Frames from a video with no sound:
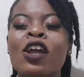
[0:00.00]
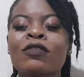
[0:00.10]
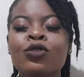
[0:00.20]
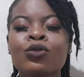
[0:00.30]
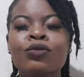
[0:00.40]

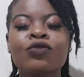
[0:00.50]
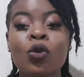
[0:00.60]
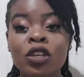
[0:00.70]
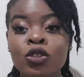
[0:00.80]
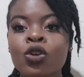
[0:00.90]
If you
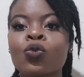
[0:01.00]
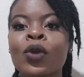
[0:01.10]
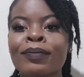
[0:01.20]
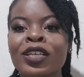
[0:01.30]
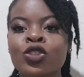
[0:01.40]
focus on
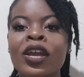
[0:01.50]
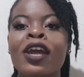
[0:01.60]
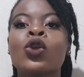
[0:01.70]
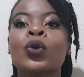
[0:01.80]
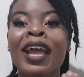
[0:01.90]
what makes your
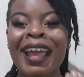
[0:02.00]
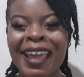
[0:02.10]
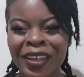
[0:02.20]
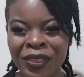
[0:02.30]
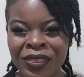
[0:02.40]
hair look
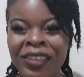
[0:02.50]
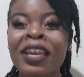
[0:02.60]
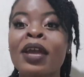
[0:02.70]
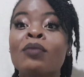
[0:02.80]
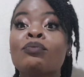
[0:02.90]
healthy,
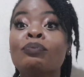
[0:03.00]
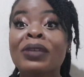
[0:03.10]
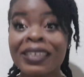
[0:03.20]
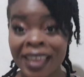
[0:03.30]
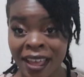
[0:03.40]

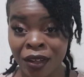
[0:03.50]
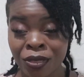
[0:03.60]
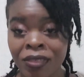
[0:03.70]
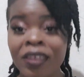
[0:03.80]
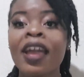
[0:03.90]
be
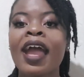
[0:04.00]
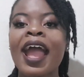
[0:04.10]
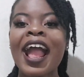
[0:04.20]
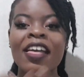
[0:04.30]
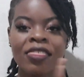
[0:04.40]
healthy,
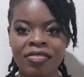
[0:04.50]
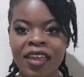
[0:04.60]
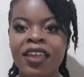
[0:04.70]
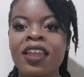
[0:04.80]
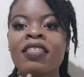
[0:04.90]

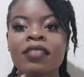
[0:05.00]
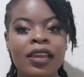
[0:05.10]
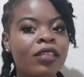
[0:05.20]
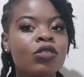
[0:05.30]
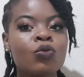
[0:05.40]
then the
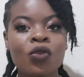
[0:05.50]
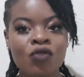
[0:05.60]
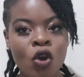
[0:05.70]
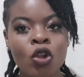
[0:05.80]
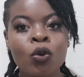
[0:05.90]
length will
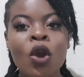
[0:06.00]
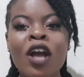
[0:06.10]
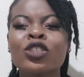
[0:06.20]
follow.